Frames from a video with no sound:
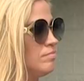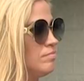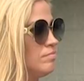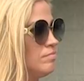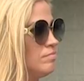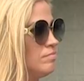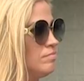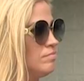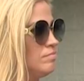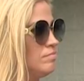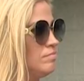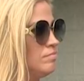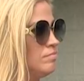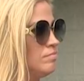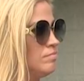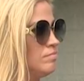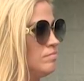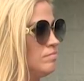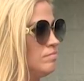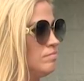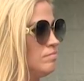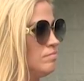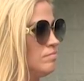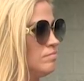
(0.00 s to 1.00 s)

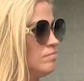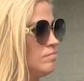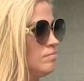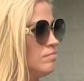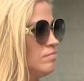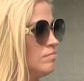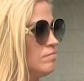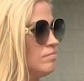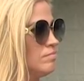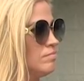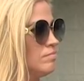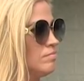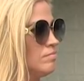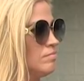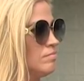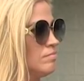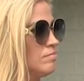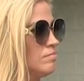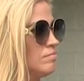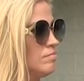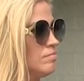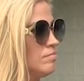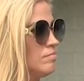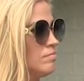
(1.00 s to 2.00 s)

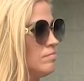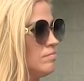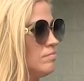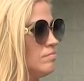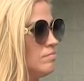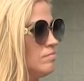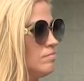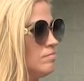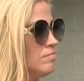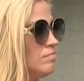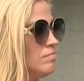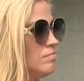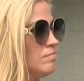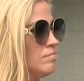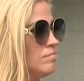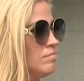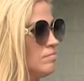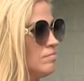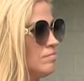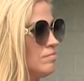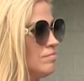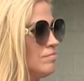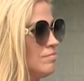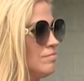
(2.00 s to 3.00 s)

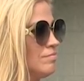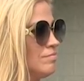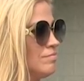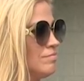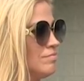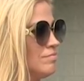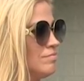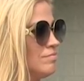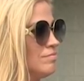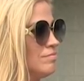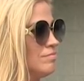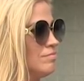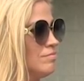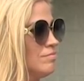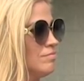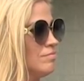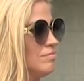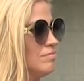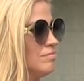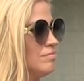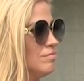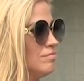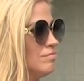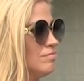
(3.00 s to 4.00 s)

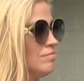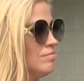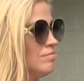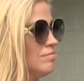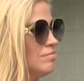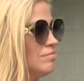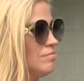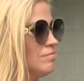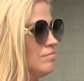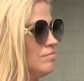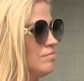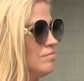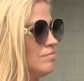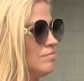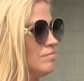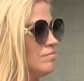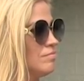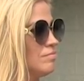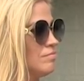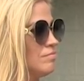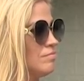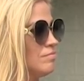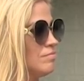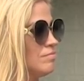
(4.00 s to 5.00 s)

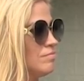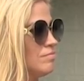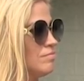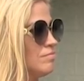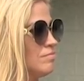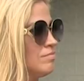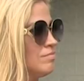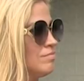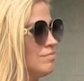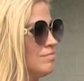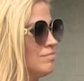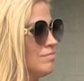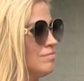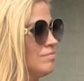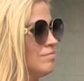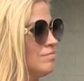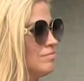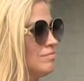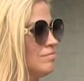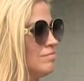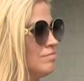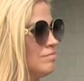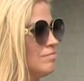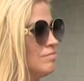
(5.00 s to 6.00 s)

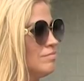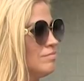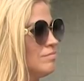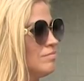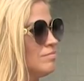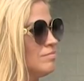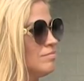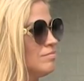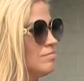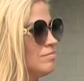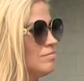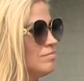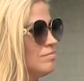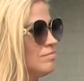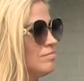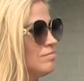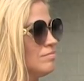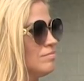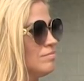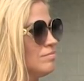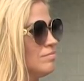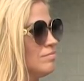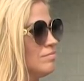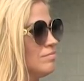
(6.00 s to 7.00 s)

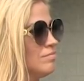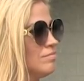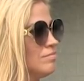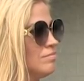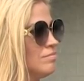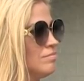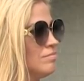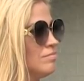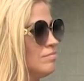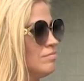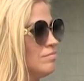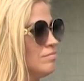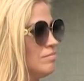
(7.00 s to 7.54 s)
This person isn't speaking.